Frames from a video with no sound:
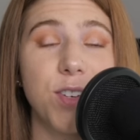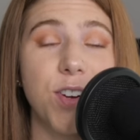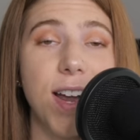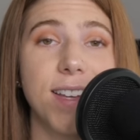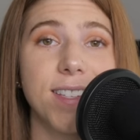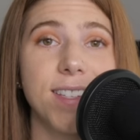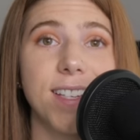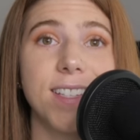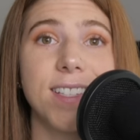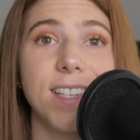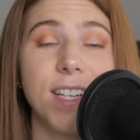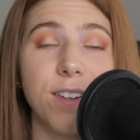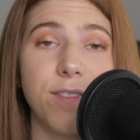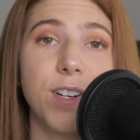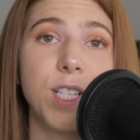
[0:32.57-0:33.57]
address is the
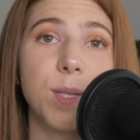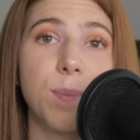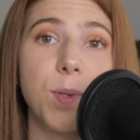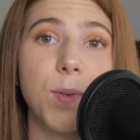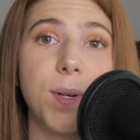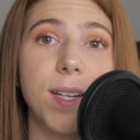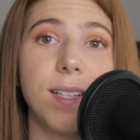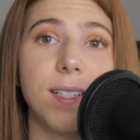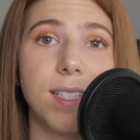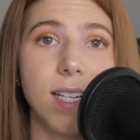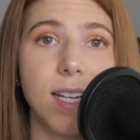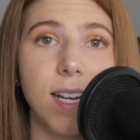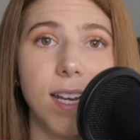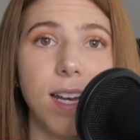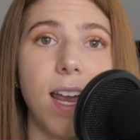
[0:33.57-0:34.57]
difference between
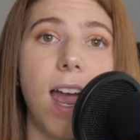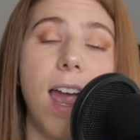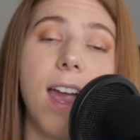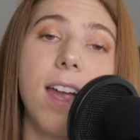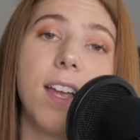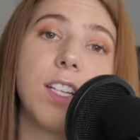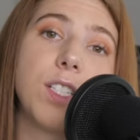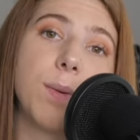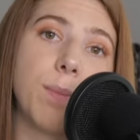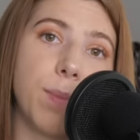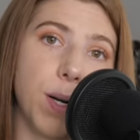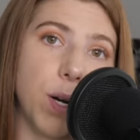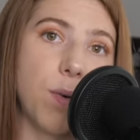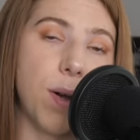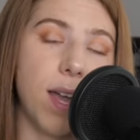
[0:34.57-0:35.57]
digging and
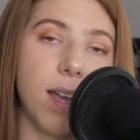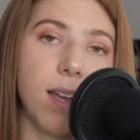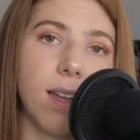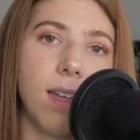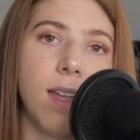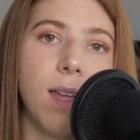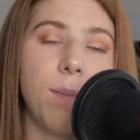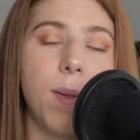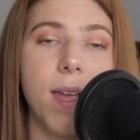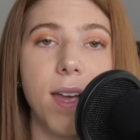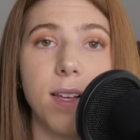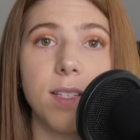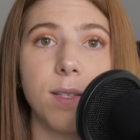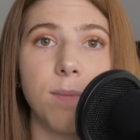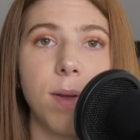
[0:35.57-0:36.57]
burrowing,
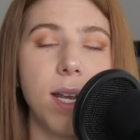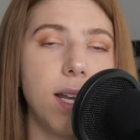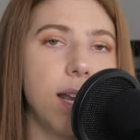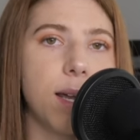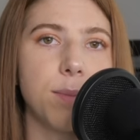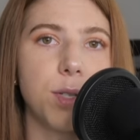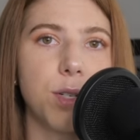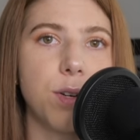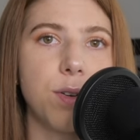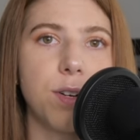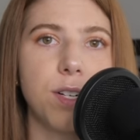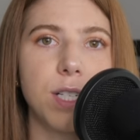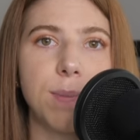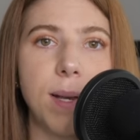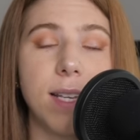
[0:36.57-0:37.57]
because many hamster
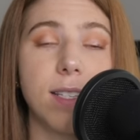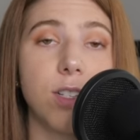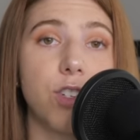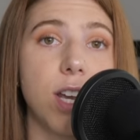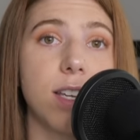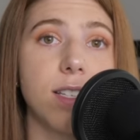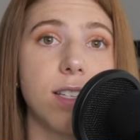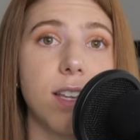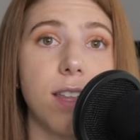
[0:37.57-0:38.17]
owners may suggest